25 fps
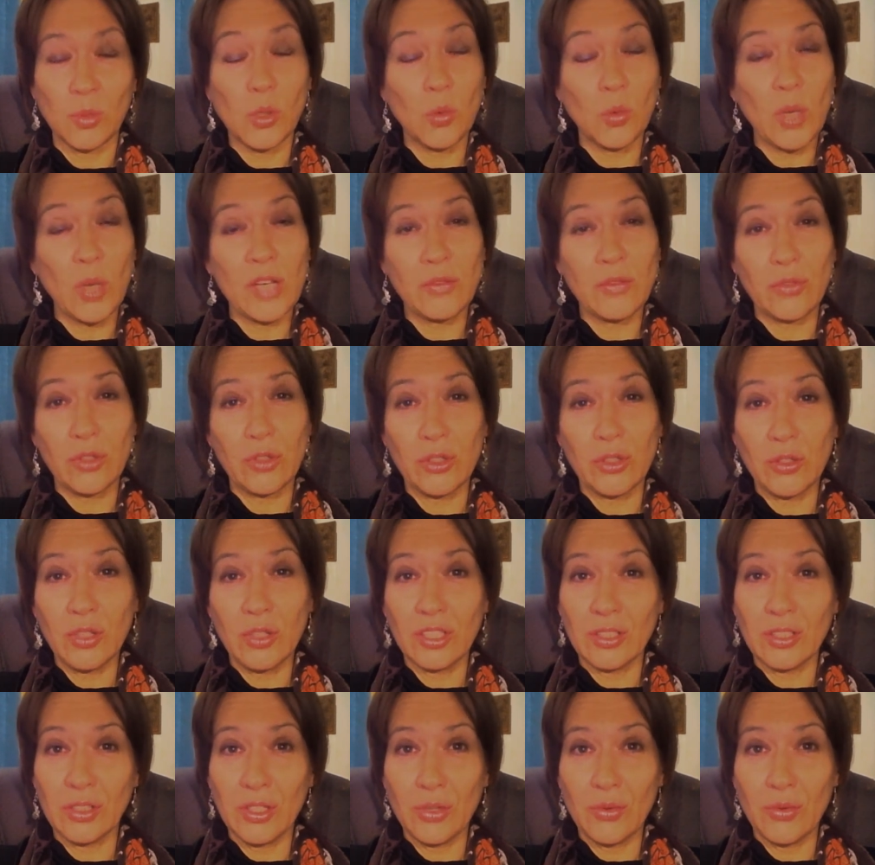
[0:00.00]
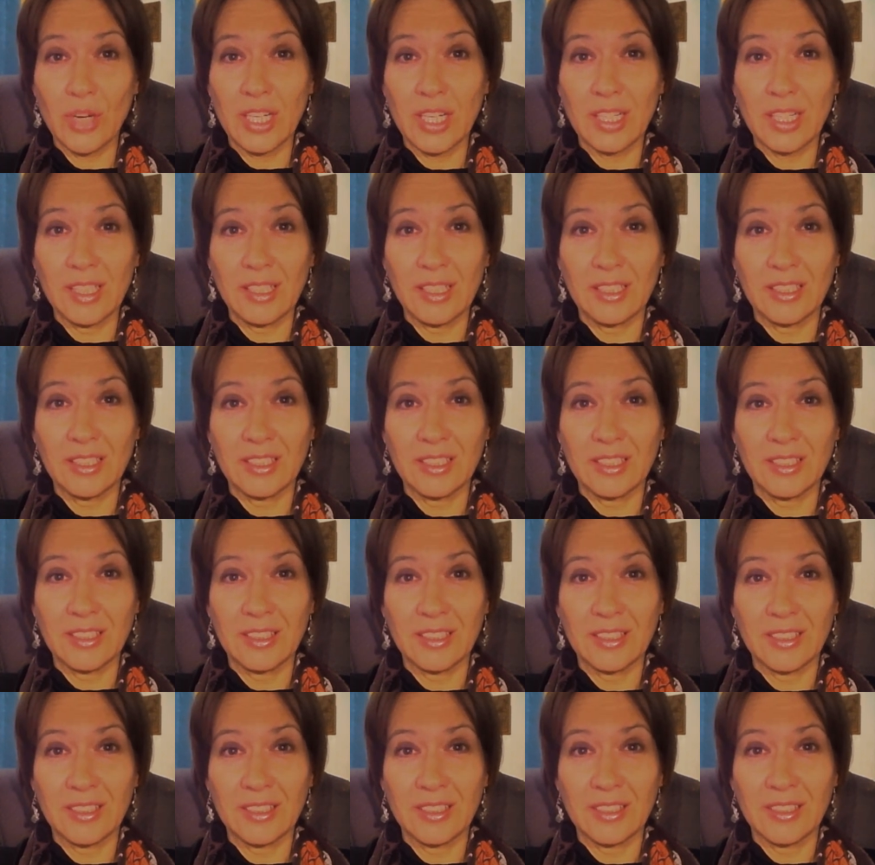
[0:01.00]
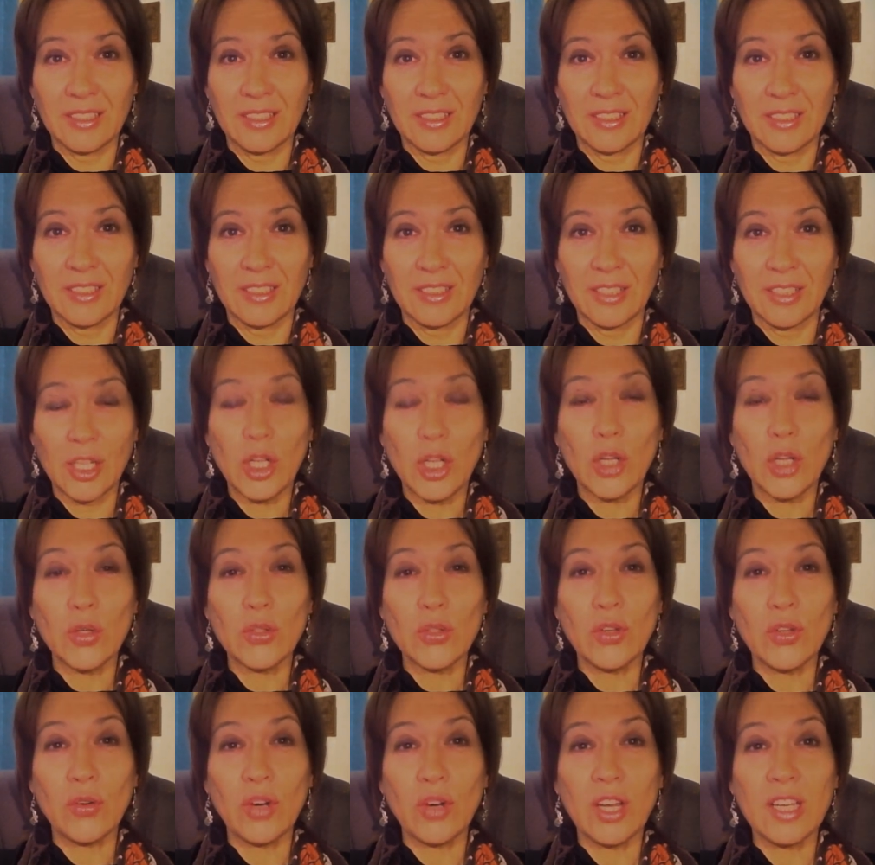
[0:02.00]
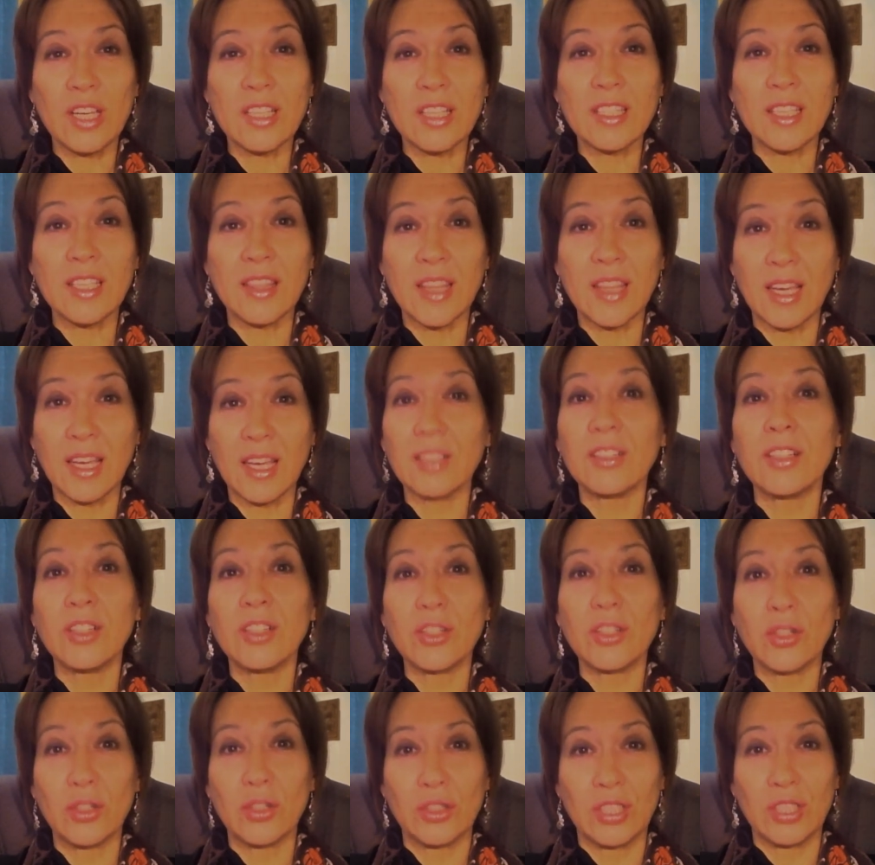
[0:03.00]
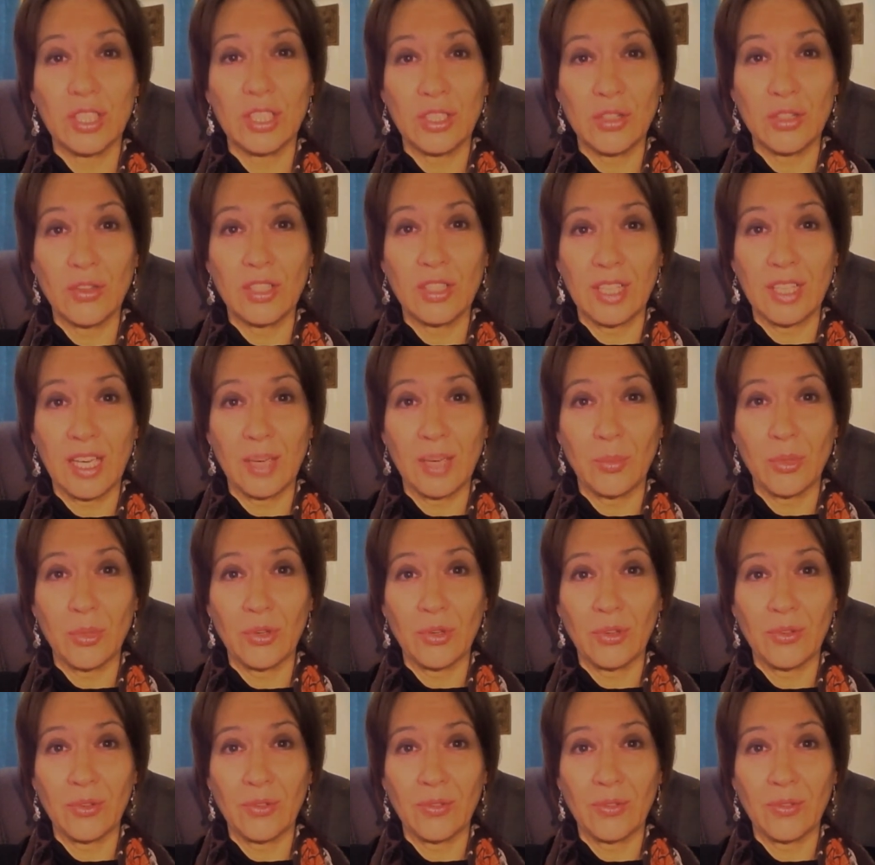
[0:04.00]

We'll wait for you until you're ready. Close your eyes and then continue the tape.